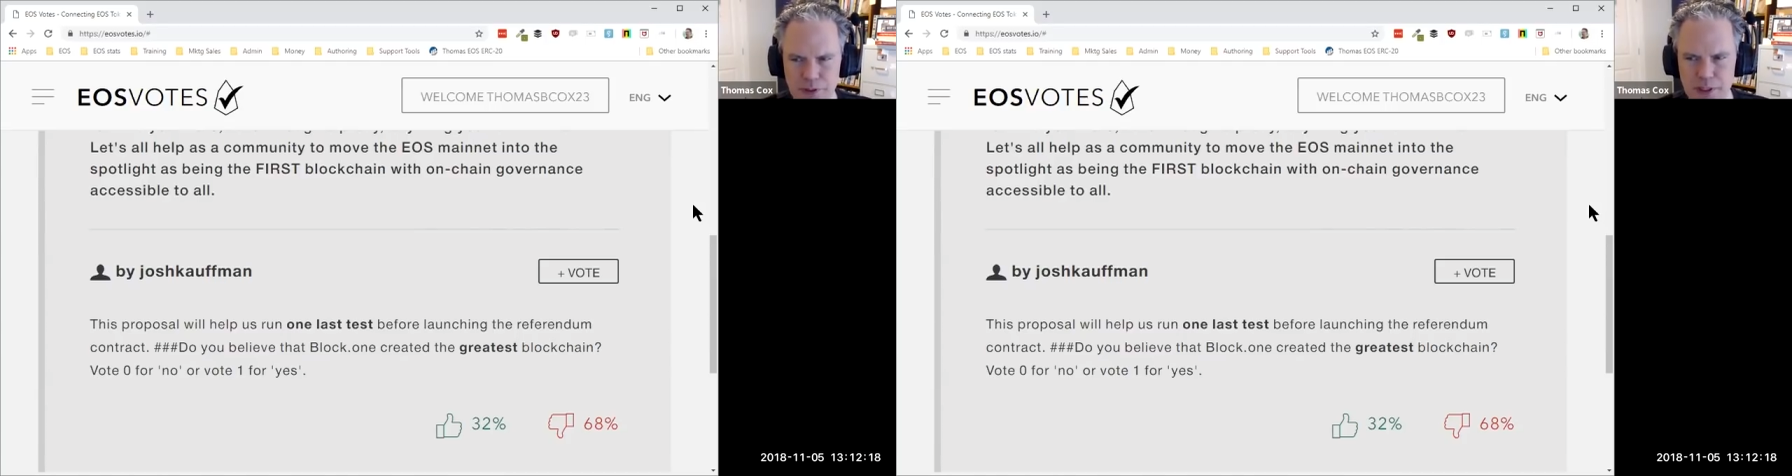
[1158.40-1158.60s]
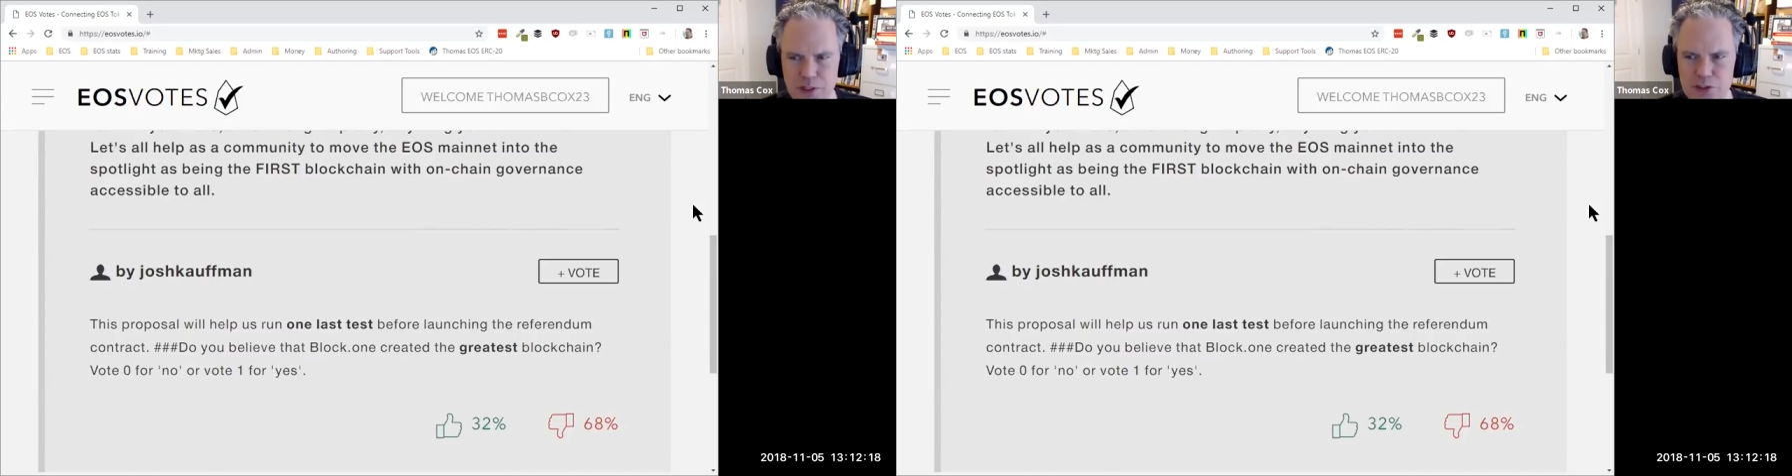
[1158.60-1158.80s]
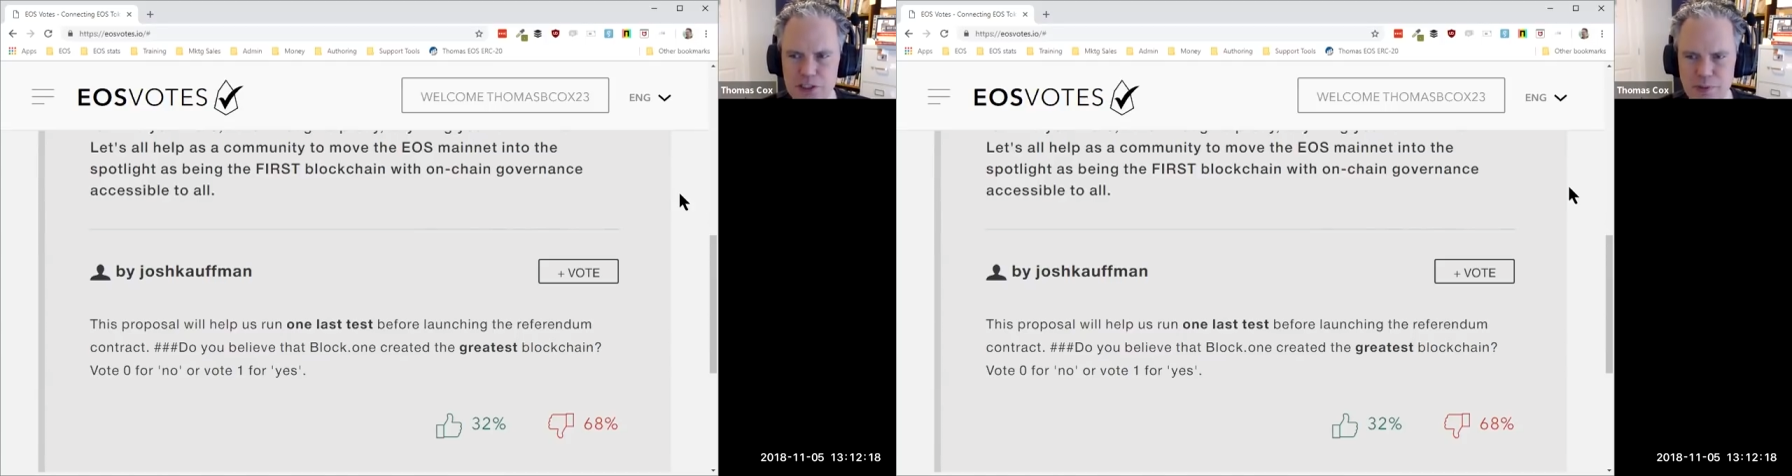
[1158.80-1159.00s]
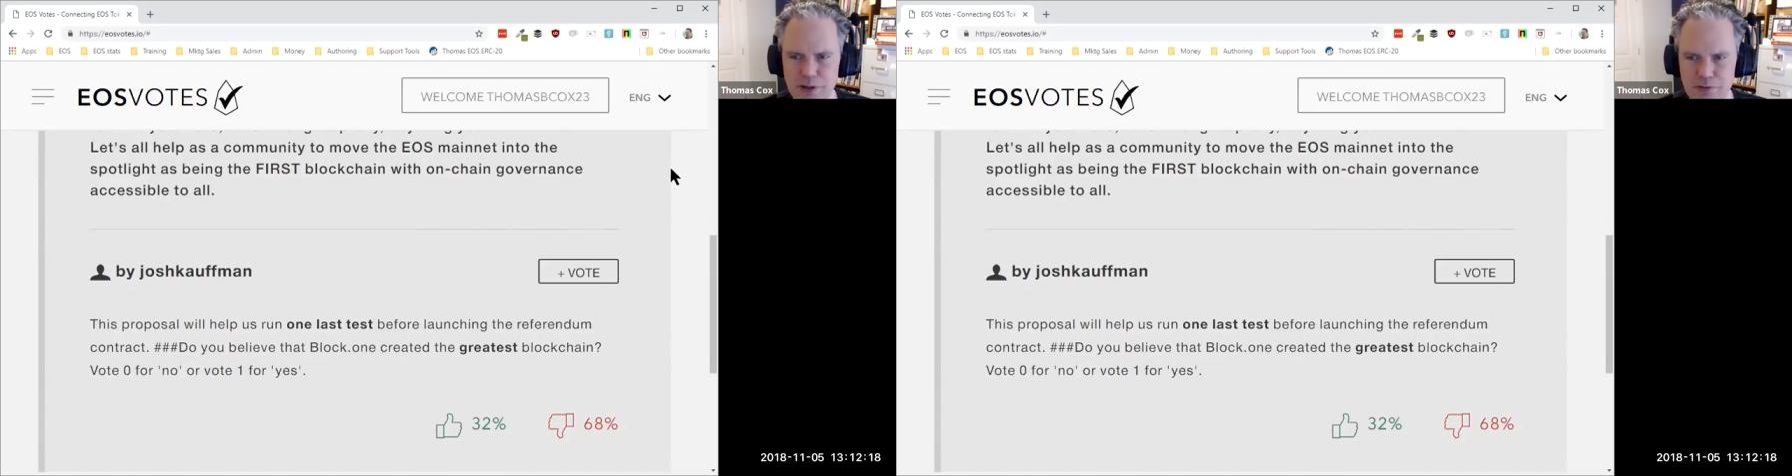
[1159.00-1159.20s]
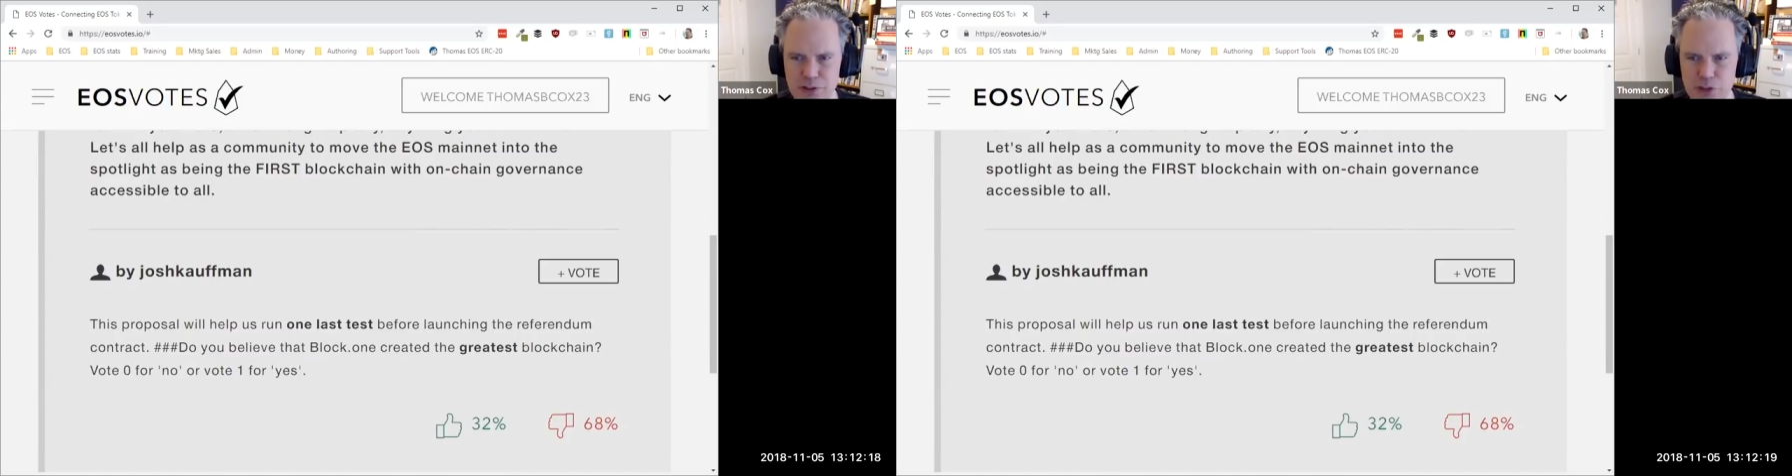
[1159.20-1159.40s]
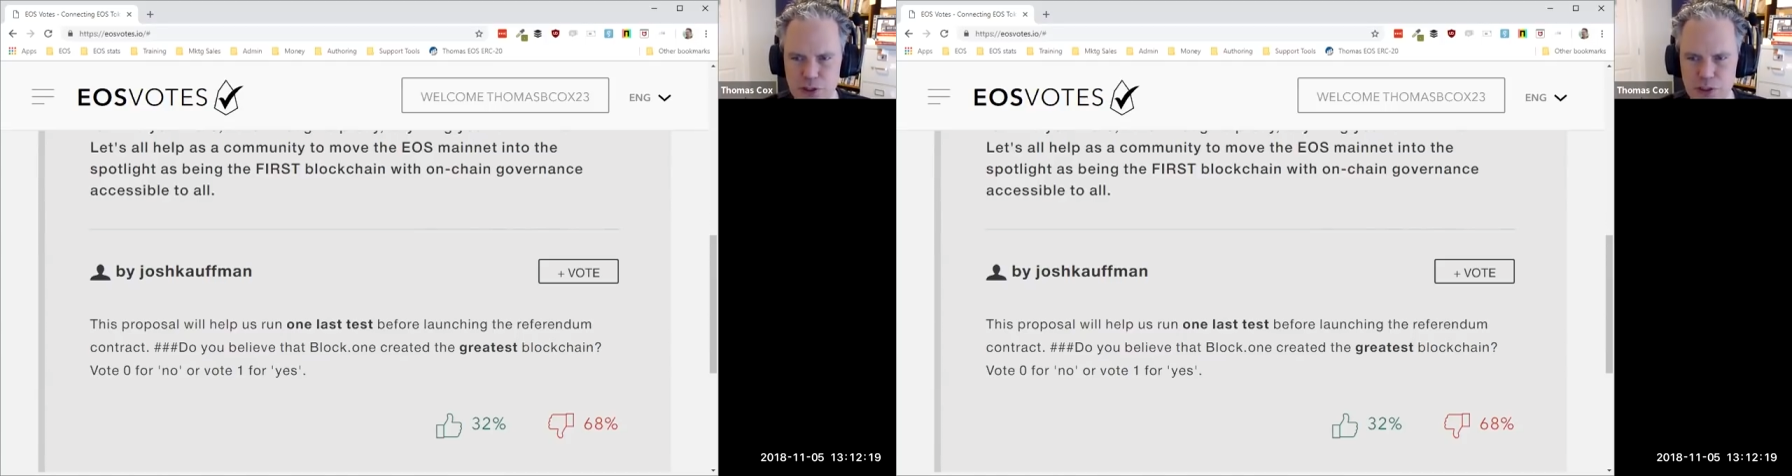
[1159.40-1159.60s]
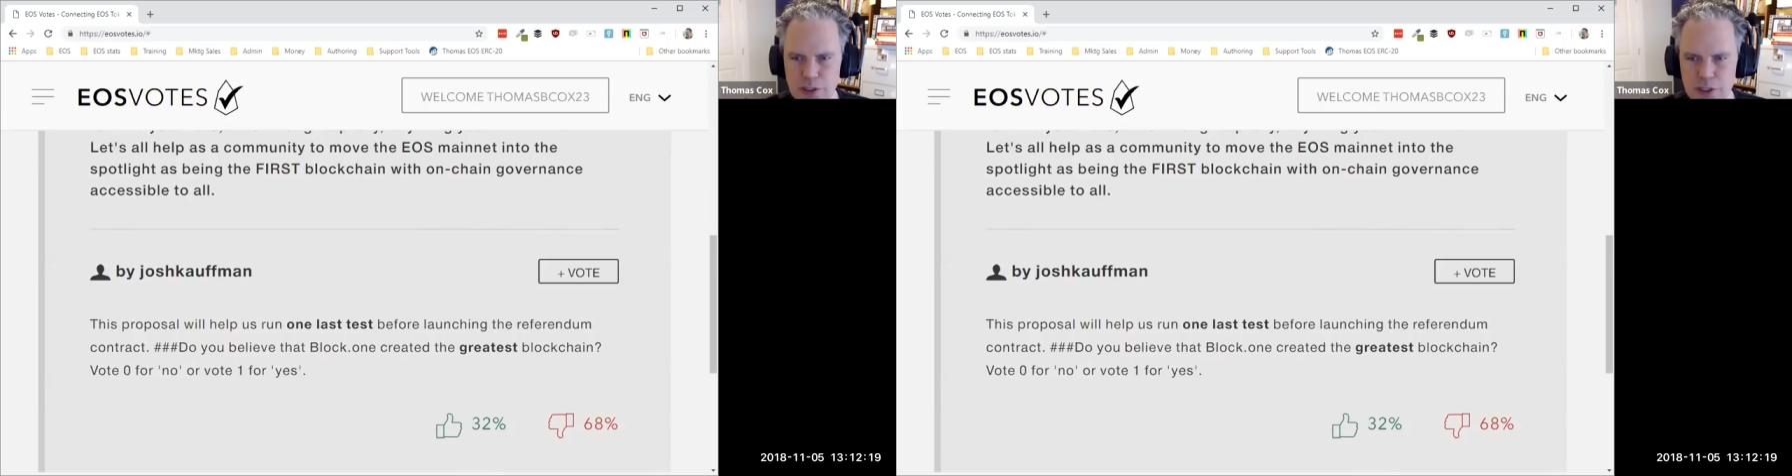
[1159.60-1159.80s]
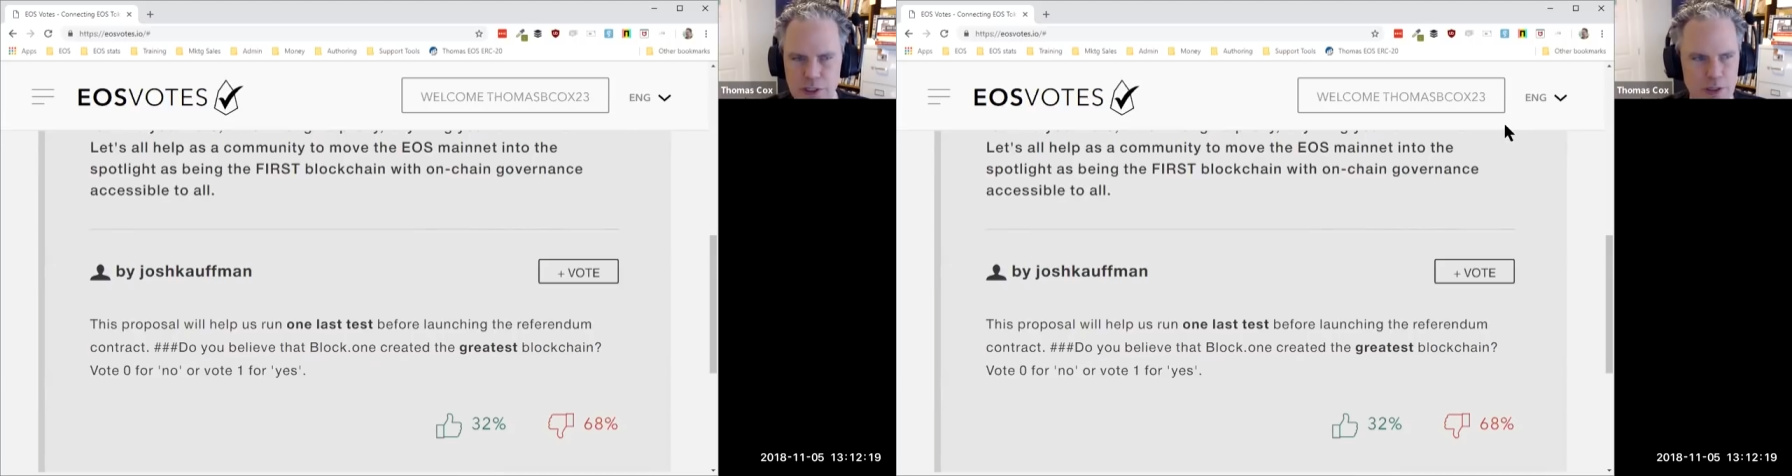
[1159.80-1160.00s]
to be a feature
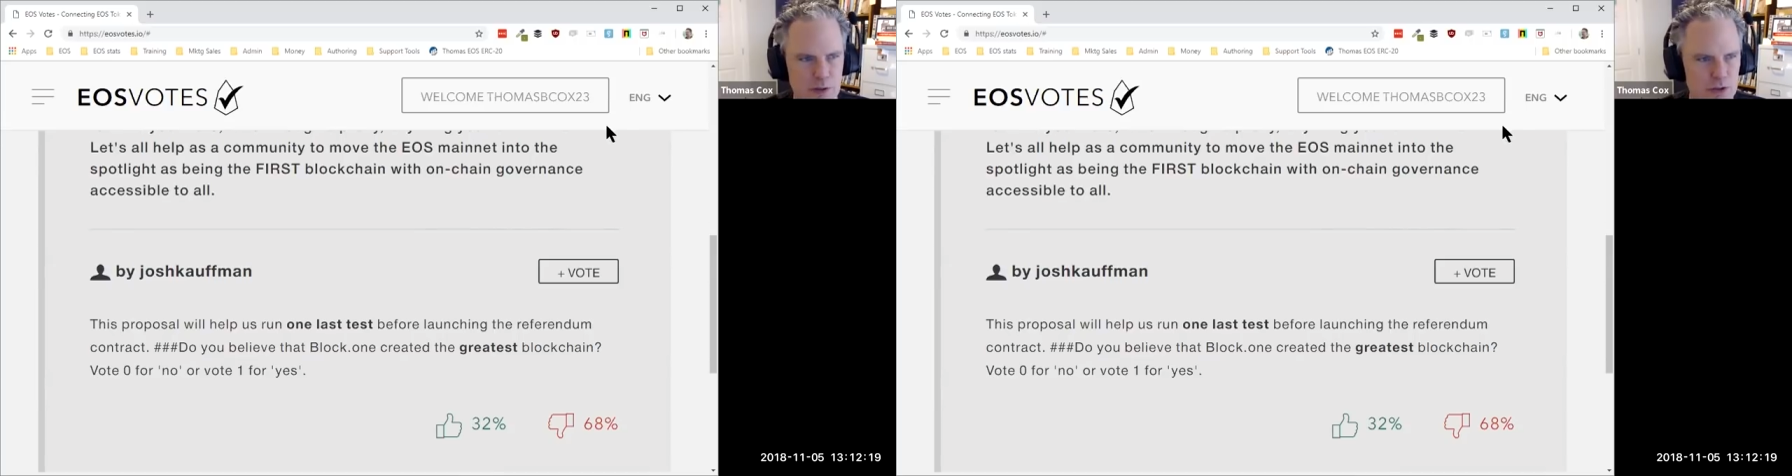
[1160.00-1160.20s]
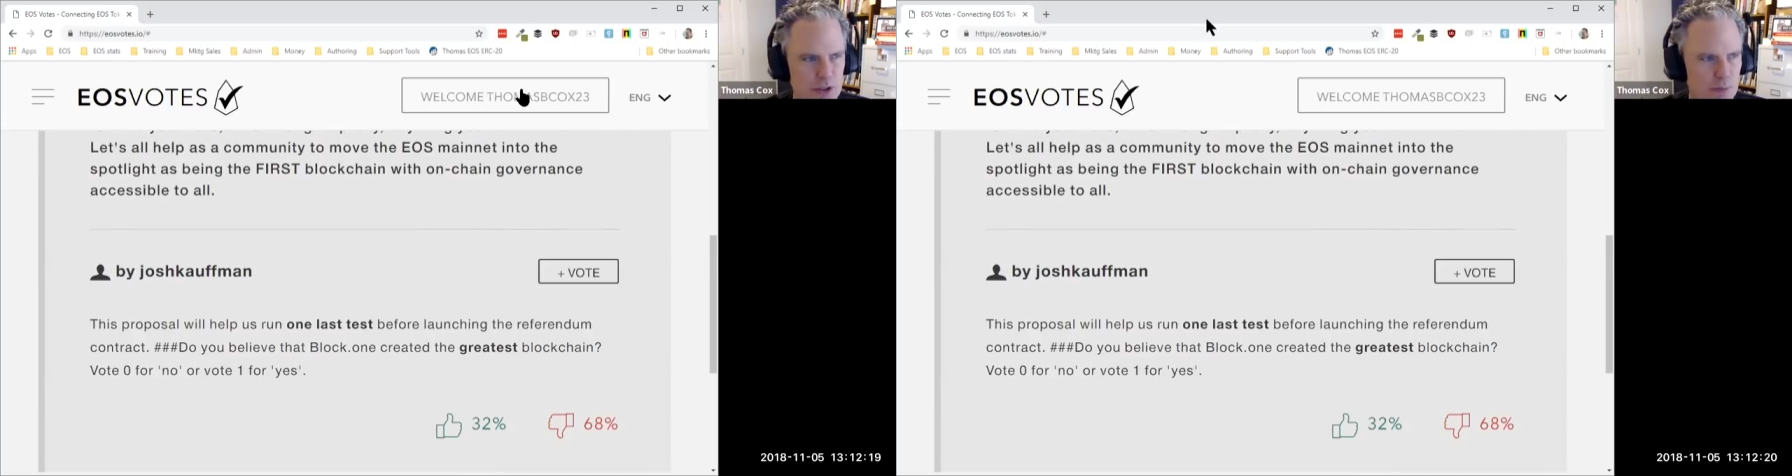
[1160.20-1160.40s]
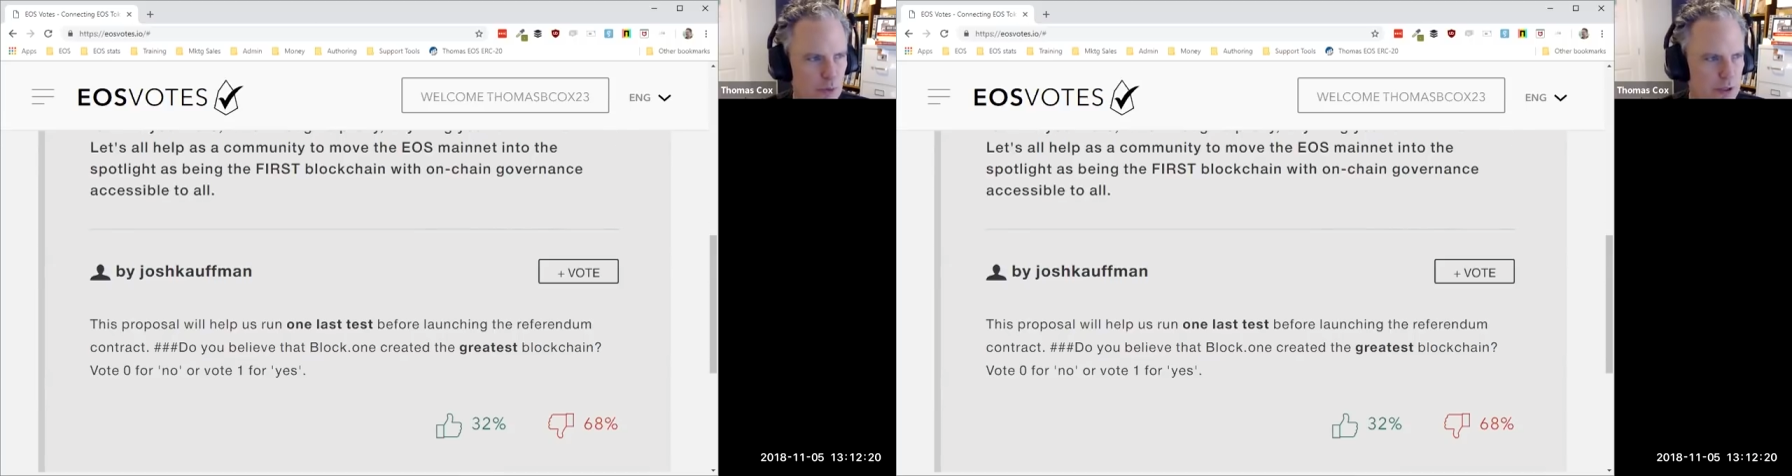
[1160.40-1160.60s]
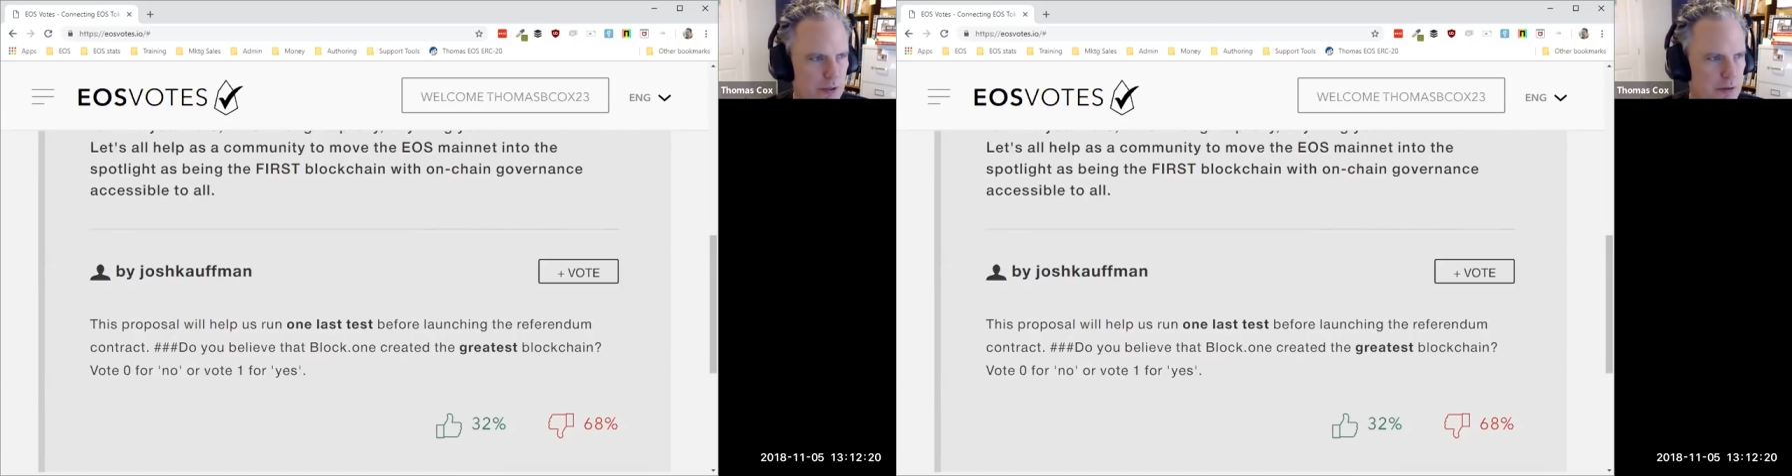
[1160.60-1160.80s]
here at some point.